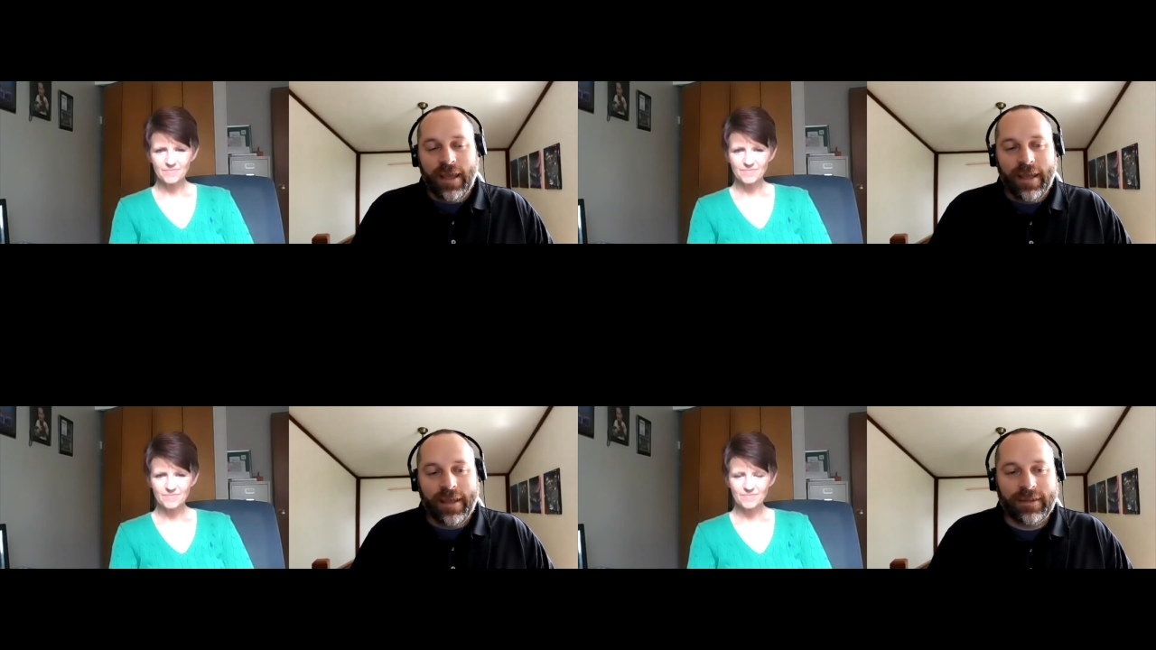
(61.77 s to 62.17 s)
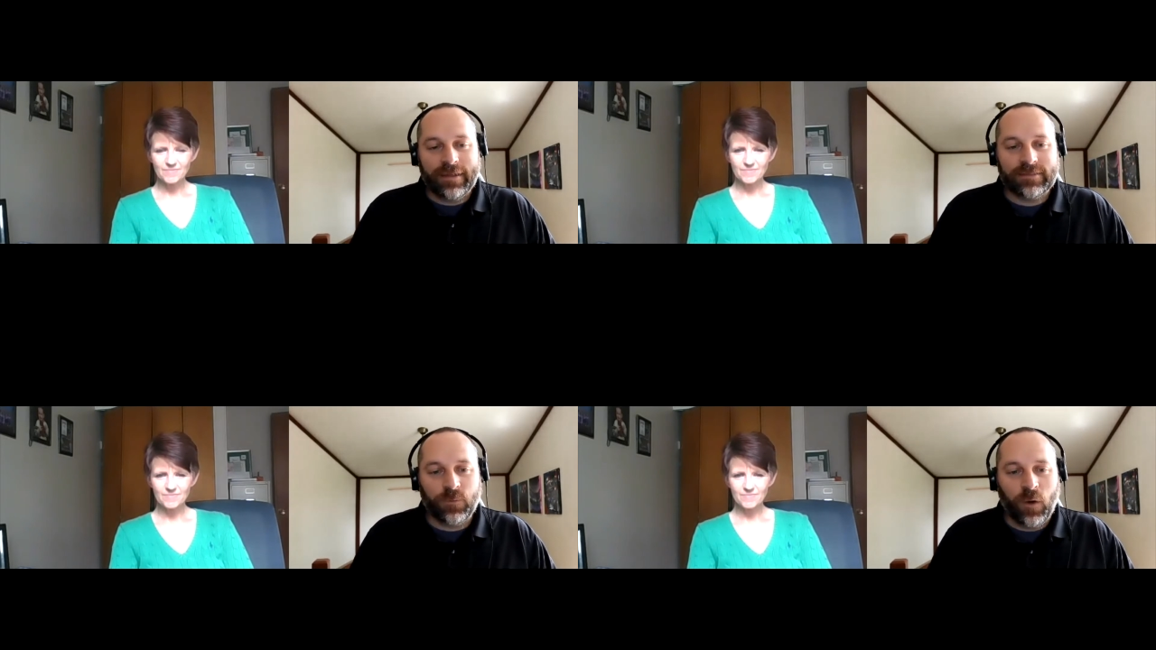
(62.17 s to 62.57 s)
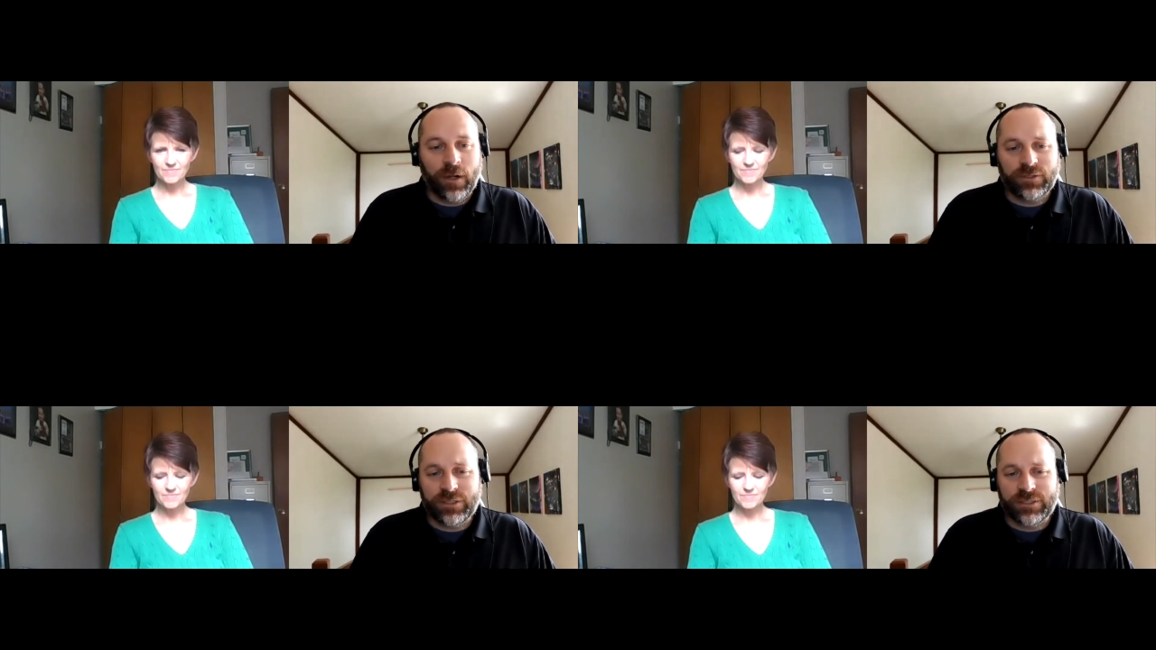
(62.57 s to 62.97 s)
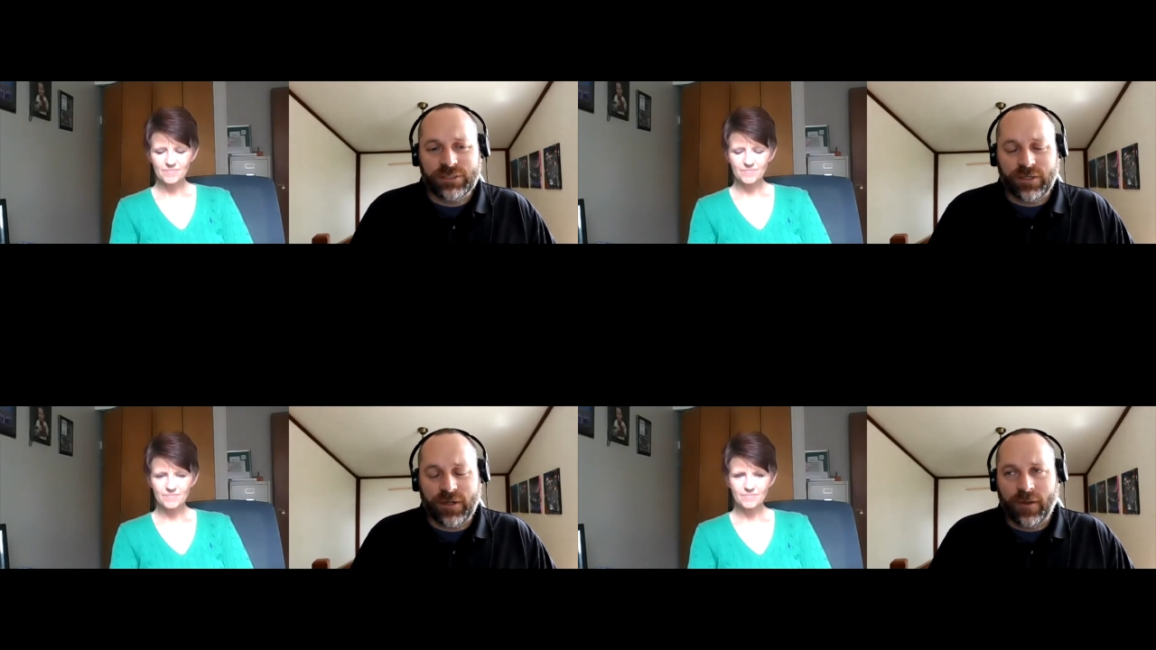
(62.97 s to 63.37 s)
Speaker 1: And why don't you just
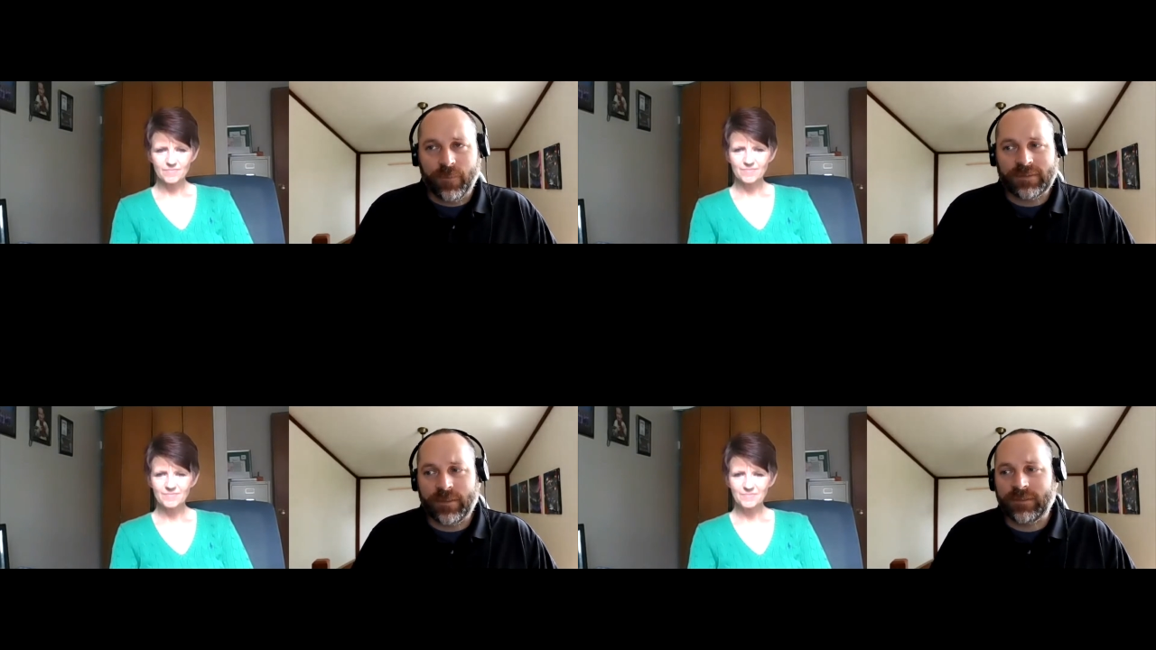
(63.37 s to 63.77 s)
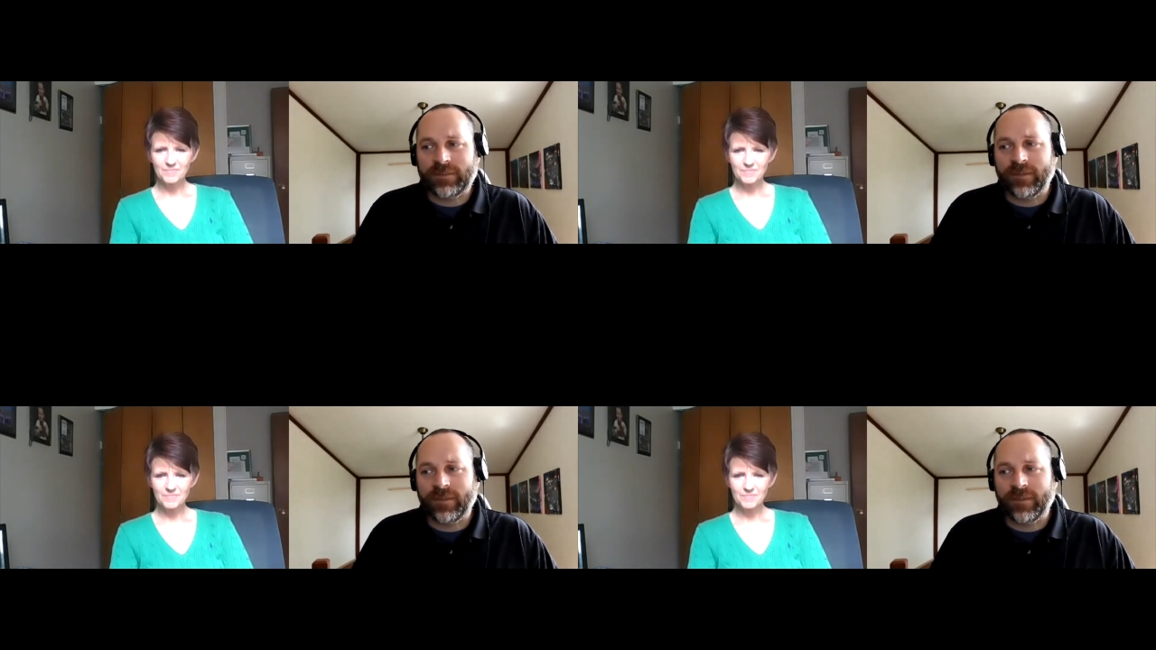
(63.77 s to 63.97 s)
start out, Missy, by telling